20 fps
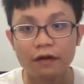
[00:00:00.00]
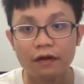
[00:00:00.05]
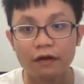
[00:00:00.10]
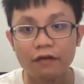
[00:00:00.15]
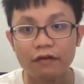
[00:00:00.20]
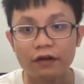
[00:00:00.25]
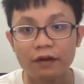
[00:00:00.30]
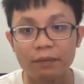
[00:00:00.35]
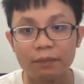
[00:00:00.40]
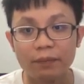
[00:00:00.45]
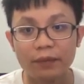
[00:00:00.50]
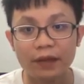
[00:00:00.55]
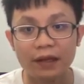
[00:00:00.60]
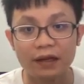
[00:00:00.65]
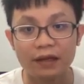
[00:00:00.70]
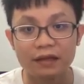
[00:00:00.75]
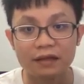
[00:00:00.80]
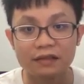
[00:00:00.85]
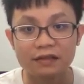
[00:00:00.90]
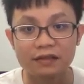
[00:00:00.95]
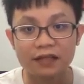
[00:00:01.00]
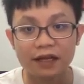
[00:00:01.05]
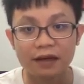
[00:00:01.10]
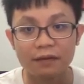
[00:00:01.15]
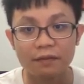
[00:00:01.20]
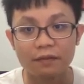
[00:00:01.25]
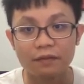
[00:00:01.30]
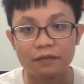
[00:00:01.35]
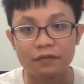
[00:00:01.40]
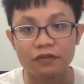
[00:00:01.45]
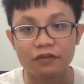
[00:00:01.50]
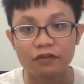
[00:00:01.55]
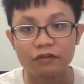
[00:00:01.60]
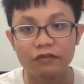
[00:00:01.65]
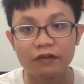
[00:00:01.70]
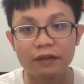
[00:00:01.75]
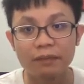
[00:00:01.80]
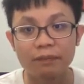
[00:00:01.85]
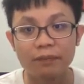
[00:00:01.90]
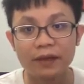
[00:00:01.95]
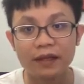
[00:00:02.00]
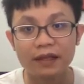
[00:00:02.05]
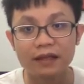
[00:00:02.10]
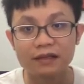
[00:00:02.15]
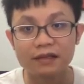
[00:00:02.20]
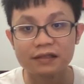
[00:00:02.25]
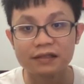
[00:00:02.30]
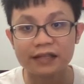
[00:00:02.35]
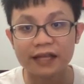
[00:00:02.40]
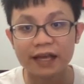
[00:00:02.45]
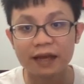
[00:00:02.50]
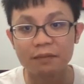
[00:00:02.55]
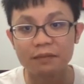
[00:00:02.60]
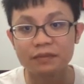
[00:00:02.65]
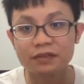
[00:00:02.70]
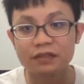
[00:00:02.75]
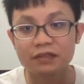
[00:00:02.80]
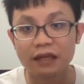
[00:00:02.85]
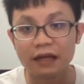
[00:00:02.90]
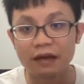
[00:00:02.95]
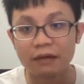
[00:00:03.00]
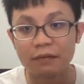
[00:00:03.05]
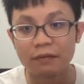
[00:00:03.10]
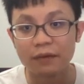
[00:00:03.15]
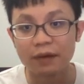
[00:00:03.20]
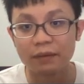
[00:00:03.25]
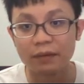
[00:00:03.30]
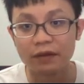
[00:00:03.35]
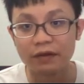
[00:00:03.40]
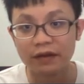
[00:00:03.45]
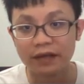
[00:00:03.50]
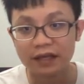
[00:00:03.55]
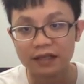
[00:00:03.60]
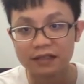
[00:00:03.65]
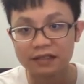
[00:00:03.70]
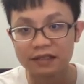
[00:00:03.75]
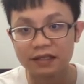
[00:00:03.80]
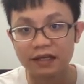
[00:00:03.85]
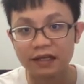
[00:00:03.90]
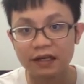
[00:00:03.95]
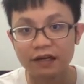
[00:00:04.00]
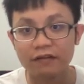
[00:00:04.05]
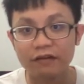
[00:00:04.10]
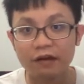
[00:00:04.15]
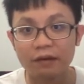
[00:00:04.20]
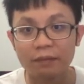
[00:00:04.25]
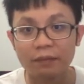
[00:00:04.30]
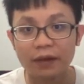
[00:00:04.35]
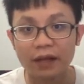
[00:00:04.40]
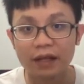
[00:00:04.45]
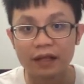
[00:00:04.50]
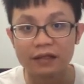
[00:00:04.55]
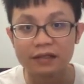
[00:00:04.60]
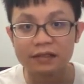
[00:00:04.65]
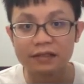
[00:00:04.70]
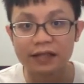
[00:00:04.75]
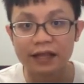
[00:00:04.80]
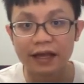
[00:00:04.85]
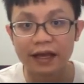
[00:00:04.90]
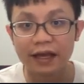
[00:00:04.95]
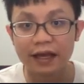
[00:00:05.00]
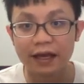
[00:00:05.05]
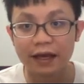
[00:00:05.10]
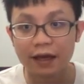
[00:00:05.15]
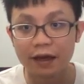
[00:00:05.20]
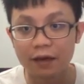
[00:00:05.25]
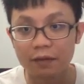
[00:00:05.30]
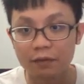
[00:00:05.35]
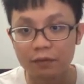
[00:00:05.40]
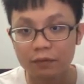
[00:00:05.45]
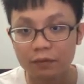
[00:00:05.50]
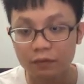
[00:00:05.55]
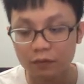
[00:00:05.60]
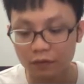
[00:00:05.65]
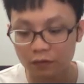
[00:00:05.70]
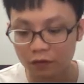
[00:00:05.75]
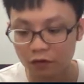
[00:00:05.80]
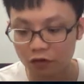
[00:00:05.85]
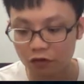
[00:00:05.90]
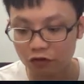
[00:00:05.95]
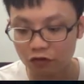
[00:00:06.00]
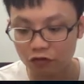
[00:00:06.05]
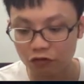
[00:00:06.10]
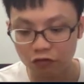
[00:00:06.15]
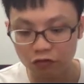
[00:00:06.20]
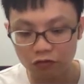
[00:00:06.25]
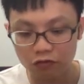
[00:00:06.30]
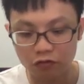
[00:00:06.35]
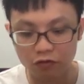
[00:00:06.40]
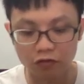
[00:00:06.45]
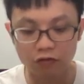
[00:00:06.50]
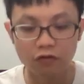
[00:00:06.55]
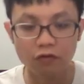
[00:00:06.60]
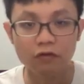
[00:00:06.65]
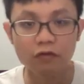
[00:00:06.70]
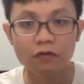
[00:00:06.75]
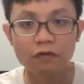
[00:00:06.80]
Repeat the step. So repeat steps. Maybe you can say here, repeat step 2